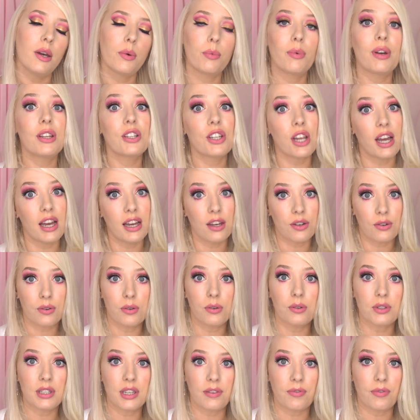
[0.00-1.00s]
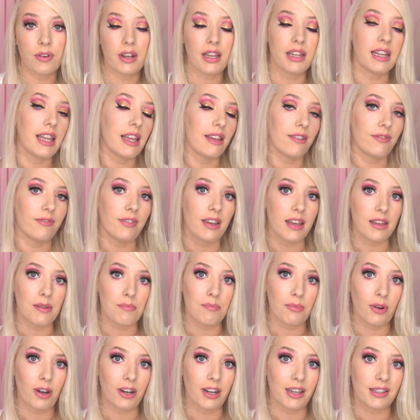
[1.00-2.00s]
which are cruelty-free and have
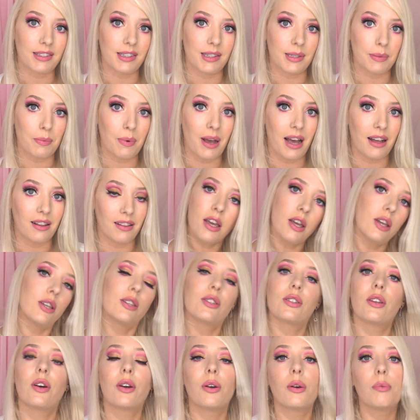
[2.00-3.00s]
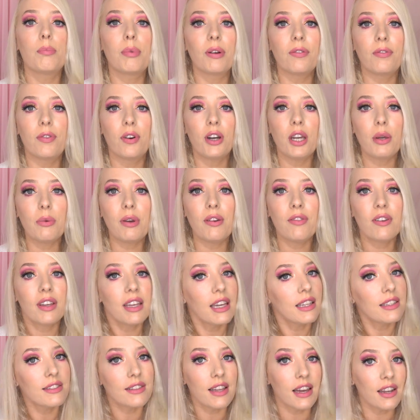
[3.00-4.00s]
vegan products as well. So before you even
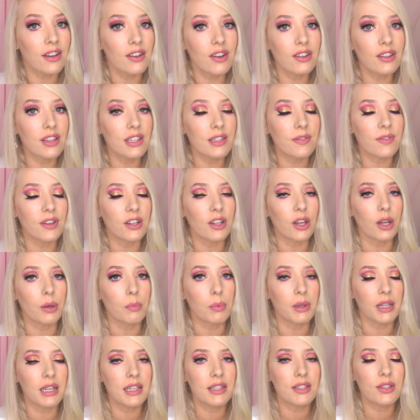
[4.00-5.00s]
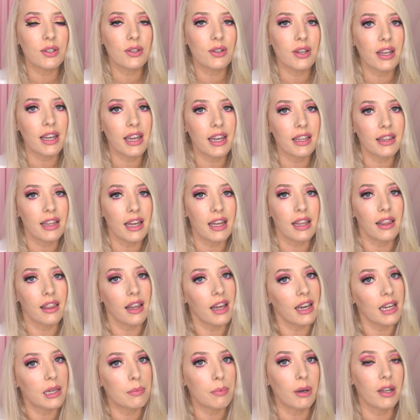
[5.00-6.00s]
get started on this video, please do hit that
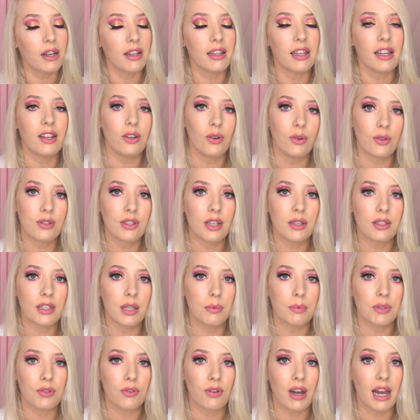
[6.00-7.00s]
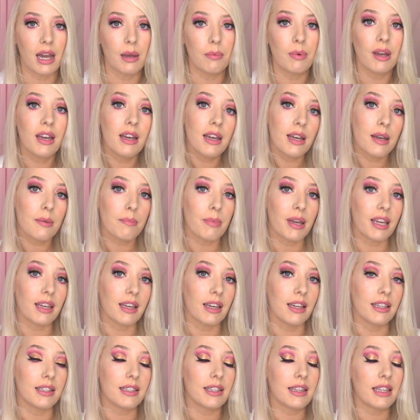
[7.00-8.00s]
like button and also subscribe,
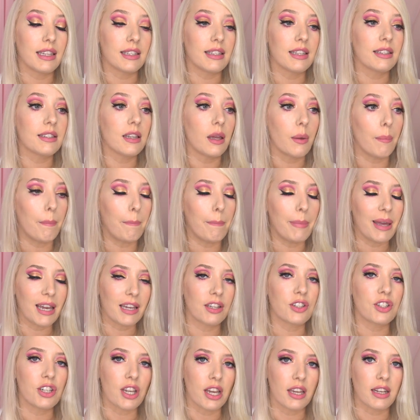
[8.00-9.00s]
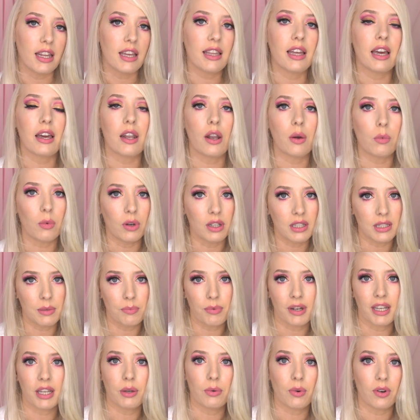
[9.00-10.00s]
because this is a big journey and I want to
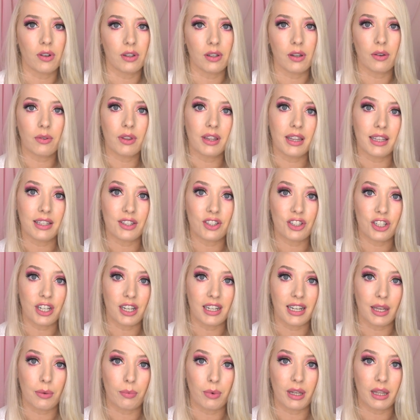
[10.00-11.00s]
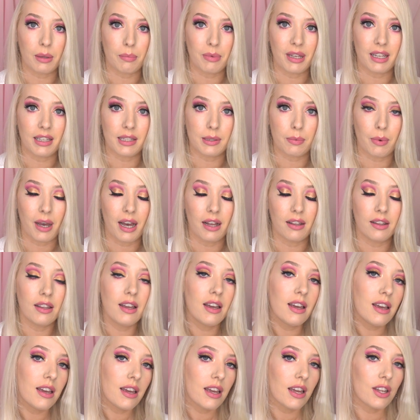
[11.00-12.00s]
bring you on this journey with me as well.
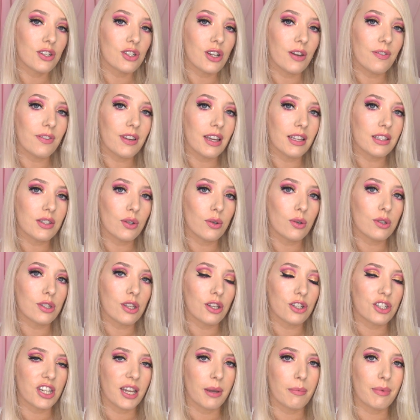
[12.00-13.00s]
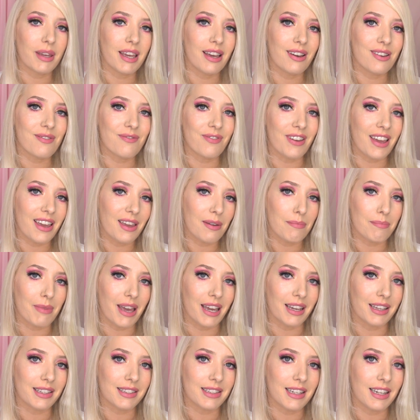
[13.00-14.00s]
And don't forget to also check me out in Vegan
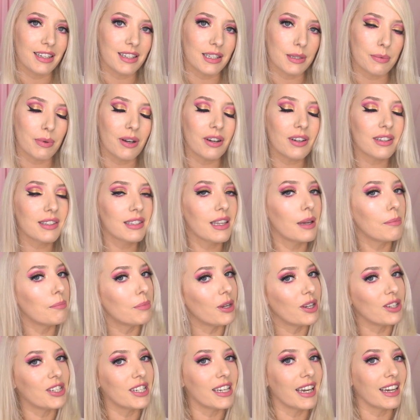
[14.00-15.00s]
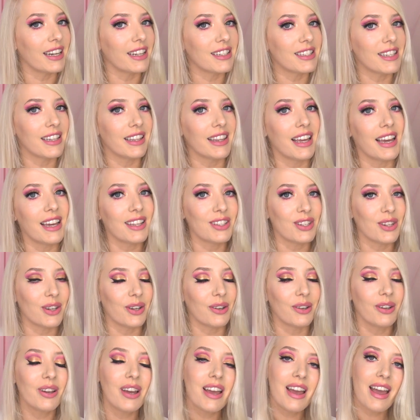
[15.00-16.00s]
Magazine as well, because I'm beauty editor there
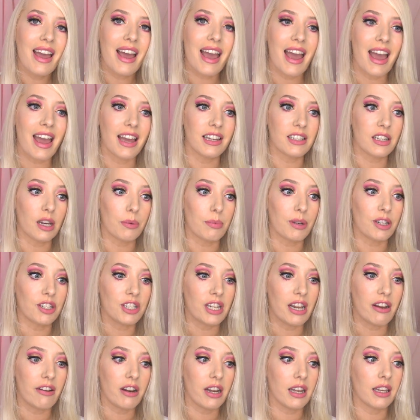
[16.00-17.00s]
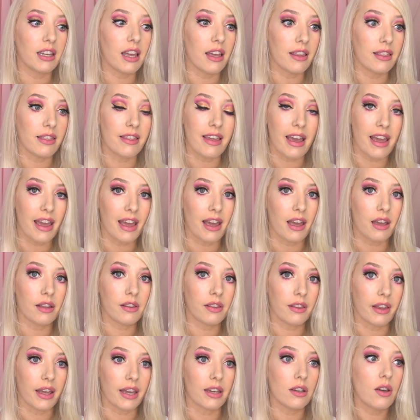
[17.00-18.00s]
too, and I'll be sharing there
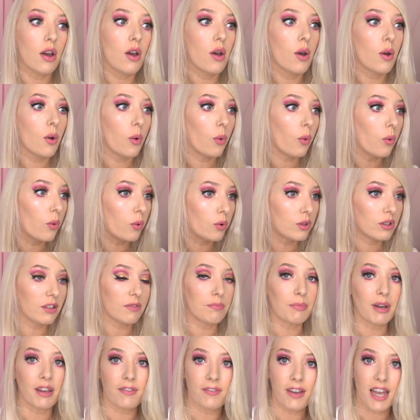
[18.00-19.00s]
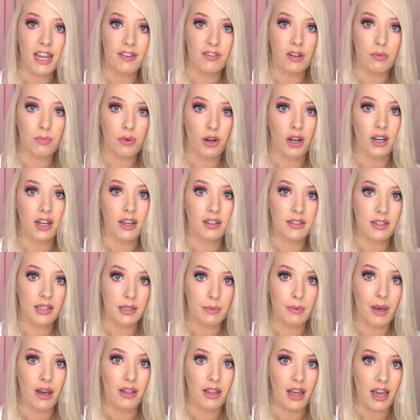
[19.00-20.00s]
like all of my favorite products
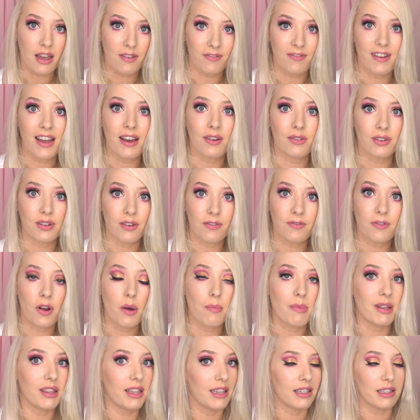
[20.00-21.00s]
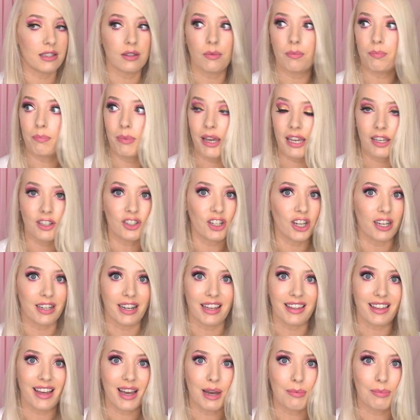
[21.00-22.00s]
as well that I found from this big
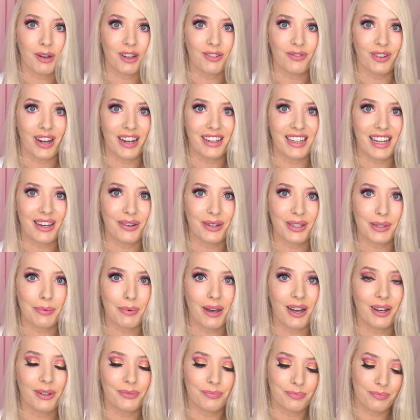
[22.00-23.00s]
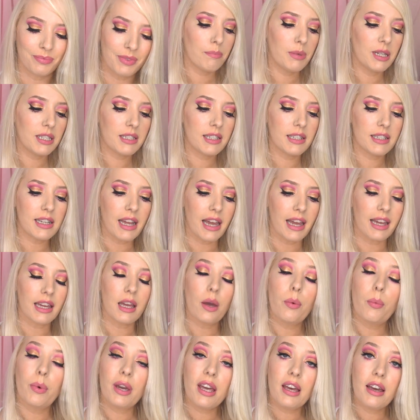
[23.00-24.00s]
journey that I'm on right now as well. But
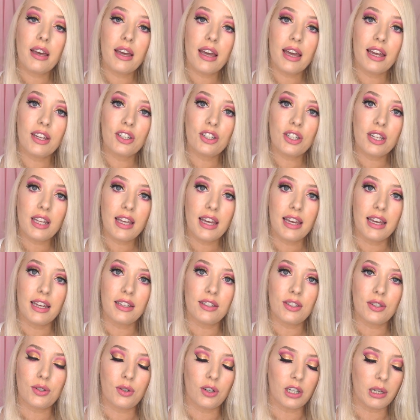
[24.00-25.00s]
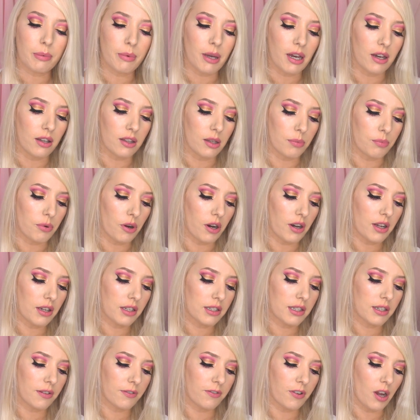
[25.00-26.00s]
today we are actually here to talk about the
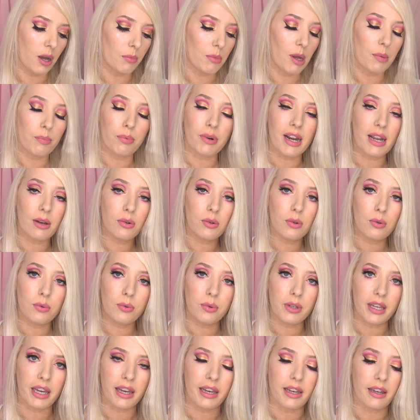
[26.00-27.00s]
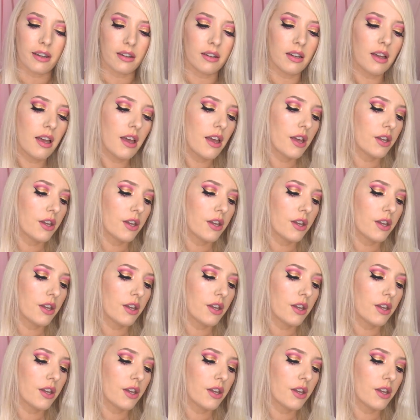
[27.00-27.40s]
products from Brown All Year.